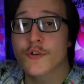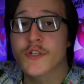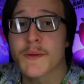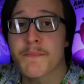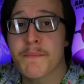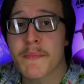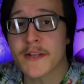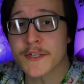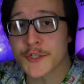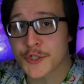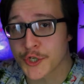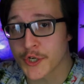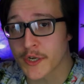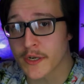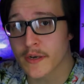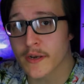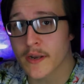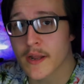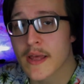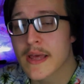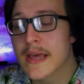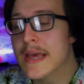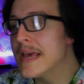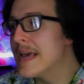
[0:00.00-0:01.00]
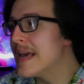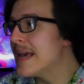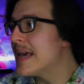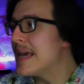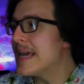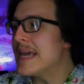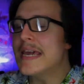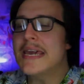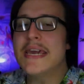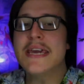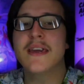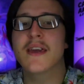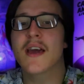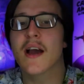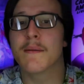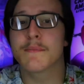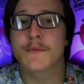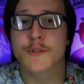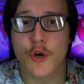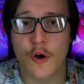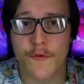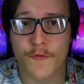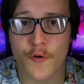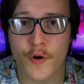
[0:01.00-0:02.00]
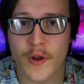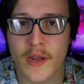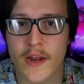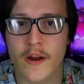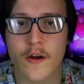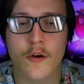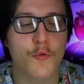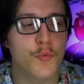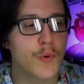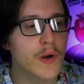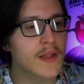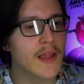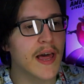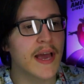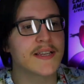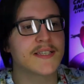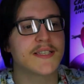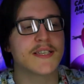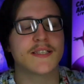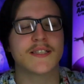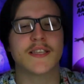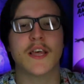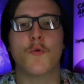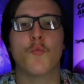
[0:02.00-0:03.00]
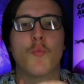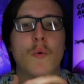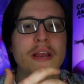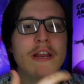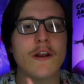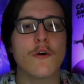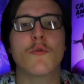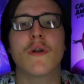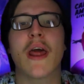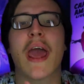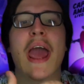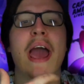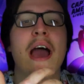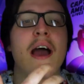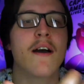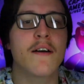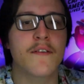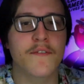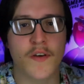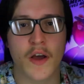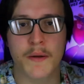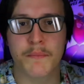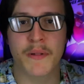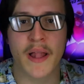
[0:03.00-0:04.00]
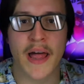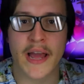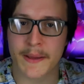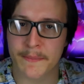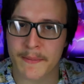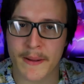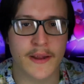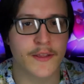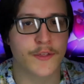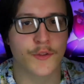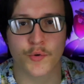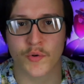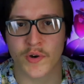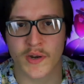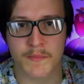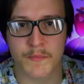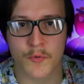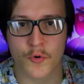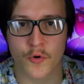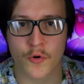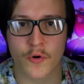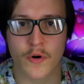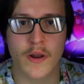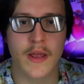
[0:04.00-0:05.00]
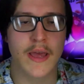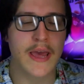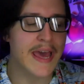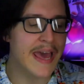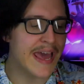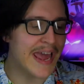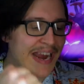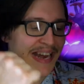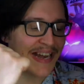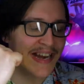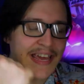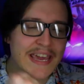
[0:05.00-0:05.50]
dimension. He comes over here, realizes that we don't have a Black Panther anymore, and